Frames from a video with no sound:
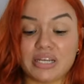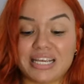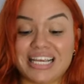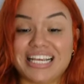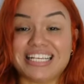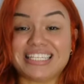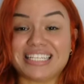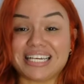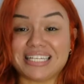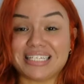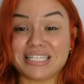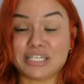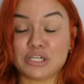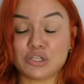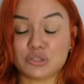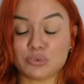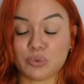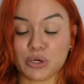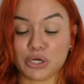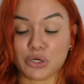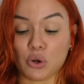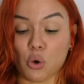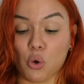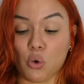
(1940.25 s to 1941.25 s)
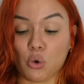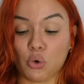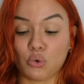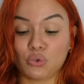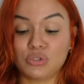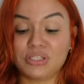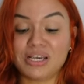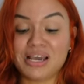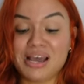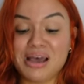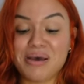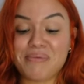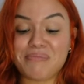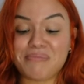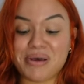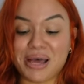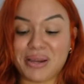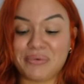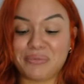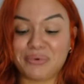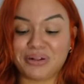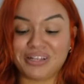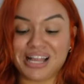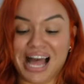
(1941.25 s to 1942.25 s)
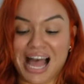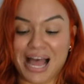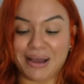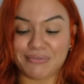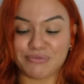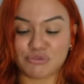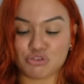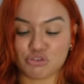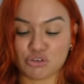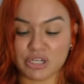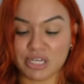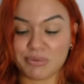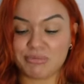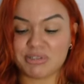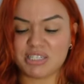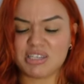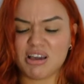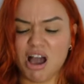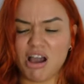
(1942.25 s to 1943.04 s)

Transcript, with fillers: He says in his Word, Old men will have dreams,